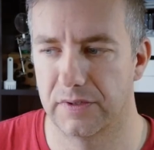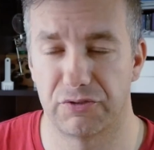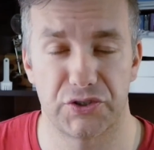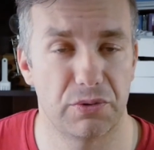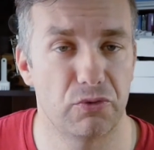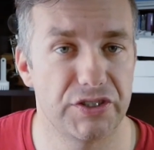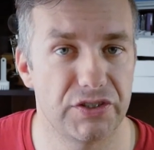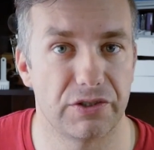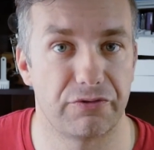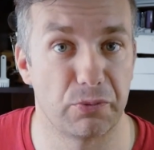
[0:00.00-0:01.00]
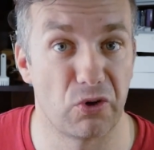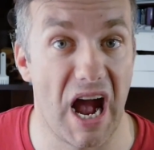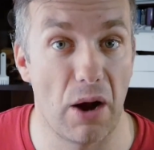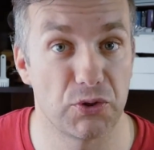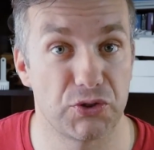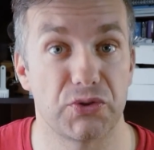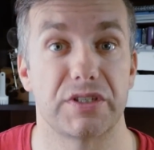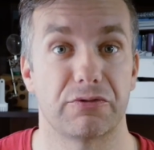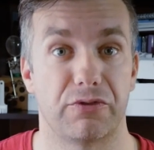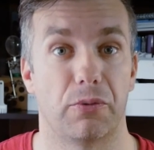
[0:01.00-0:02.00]
For some reason, the firmware I was
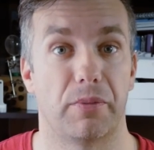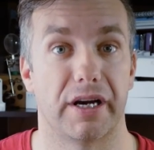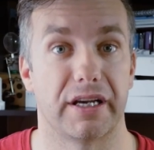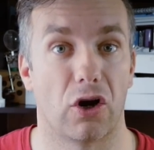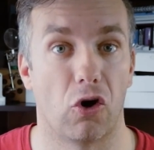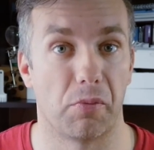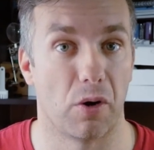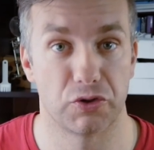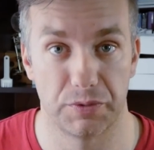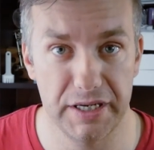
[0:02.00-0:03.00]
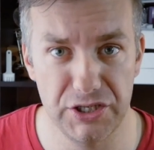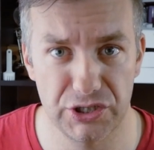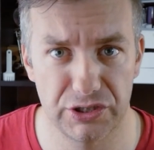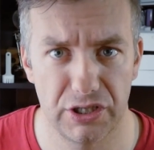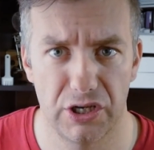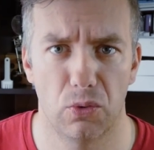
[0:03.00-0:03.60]
using for my home automation